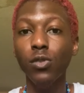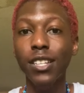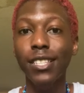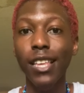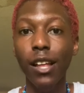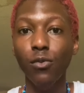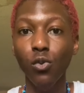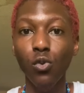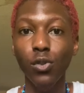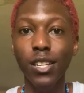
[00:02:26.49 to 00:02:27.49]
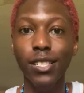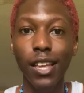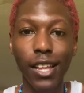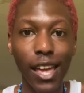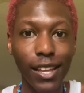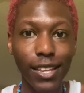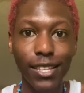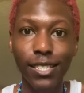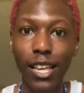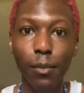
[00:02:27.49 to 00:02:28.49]
these set rules, these set ethics,
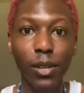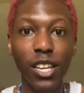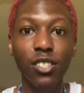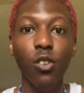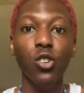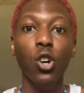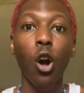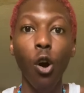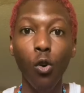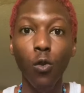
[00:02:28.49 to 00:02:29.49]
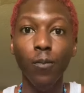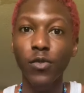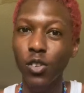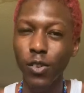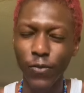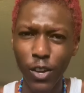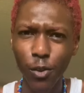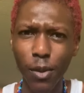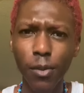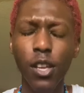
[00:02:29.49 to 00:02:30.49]
these set beliefs on your own. You feel
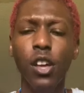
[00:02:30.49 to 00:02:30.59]
me?